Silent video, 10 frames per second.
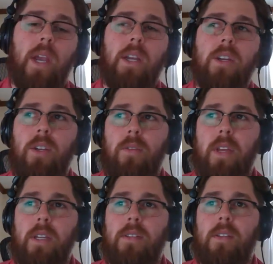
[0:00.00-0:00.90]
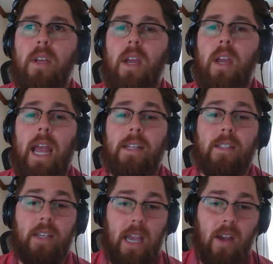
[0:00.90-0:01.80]
to do this at
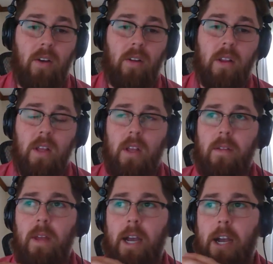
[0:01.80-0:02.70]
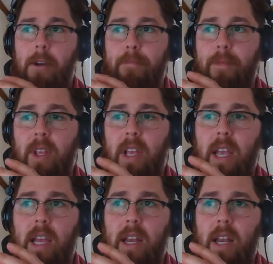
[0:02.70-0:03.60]
scale,
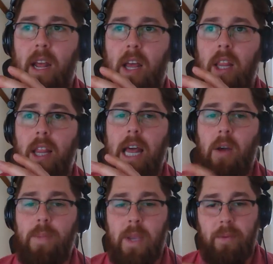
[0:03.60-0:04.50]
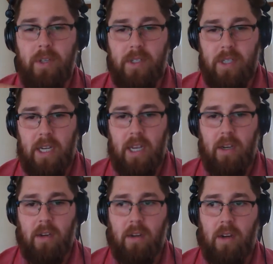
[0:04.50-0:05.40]
and allow people to see
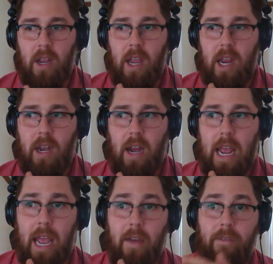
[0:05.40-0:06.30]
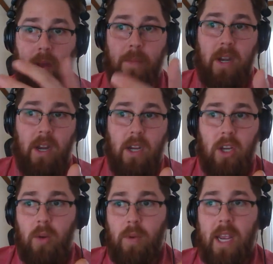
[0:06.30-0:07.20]
it? And
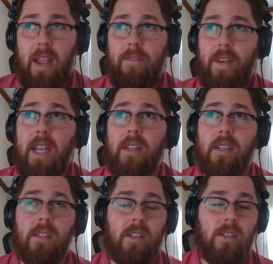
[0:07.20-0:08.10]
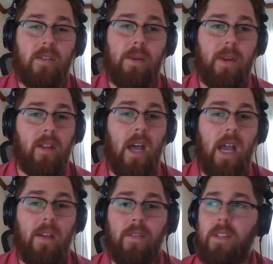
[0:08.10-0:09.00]
we can't fake this. It's streaming
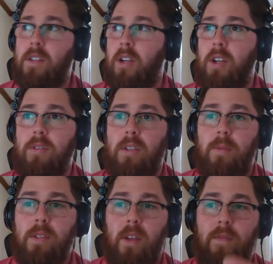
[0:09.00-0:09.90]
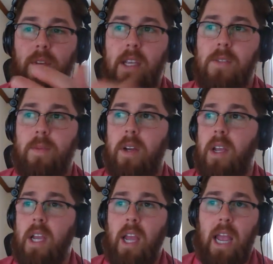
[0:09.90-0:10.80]
live. It's on YouTube. It's on Facebook.
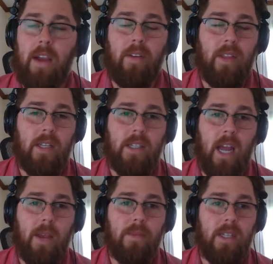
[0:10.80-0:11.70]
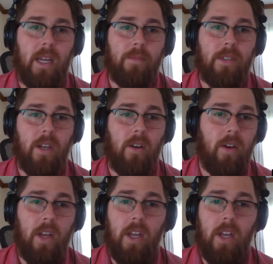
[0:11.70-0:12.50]
Everything's timestamped. So,